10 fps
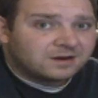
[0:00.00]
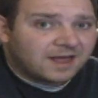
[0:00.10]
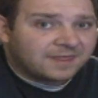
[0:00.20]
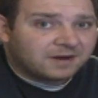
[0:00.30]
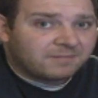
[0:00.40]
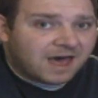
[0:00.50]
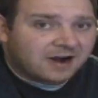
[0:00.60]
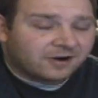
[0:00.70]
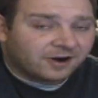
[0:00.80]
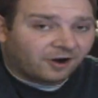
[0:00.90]
Not that it
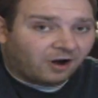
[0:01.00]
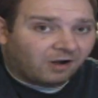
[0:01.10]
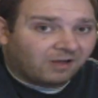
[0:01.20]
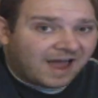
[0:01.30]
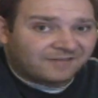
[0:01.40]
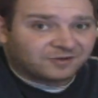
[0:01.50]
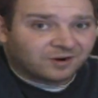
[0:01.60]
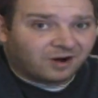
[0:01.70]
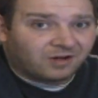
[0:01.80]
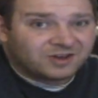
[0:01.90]
mattered at all.
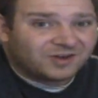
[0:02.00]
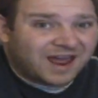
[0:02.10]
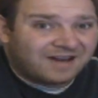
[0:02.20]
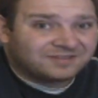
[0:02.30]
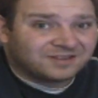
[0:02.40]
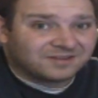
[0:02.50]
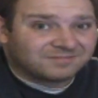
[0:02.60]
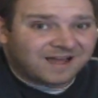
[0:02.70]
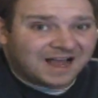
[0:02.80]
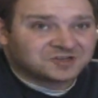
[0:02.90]
After all, you'd have to
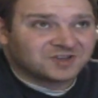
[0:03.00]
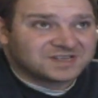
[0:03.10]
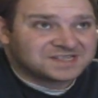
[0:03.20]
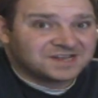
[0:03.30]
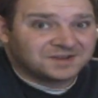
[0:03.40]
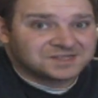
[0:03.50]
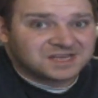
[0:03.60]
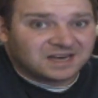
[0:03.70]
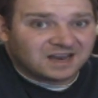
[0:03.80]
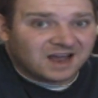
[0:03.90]
actually sell
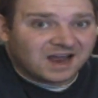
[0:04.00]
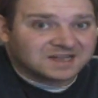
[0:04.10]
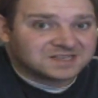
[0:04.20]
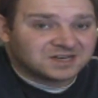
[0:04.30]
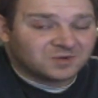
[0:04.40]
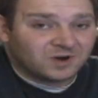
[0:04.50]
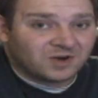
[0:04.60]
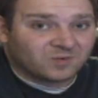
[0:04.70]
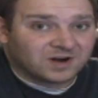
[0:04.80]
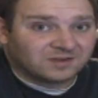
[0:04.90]
CDIs to do
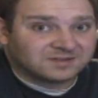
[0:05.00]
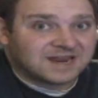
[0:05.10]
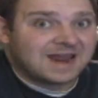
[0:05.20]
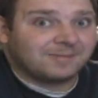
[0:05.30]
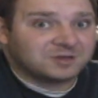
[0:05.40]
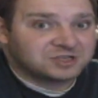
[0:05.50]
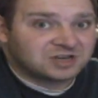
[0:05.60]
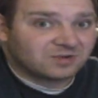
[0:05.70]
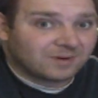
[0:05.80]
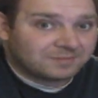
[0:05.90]
any real damage
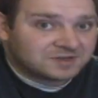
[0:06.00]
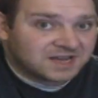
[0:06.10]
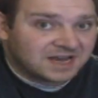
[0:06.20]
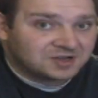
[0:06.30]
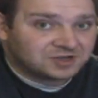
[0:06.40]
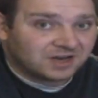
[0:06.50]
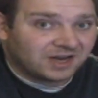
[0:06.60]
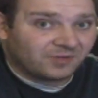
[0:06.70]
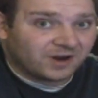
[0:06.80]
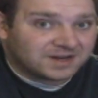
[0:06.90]
to your reputation,
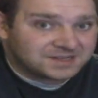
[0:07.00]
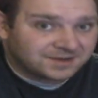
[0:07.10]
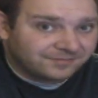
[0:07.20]
anyways.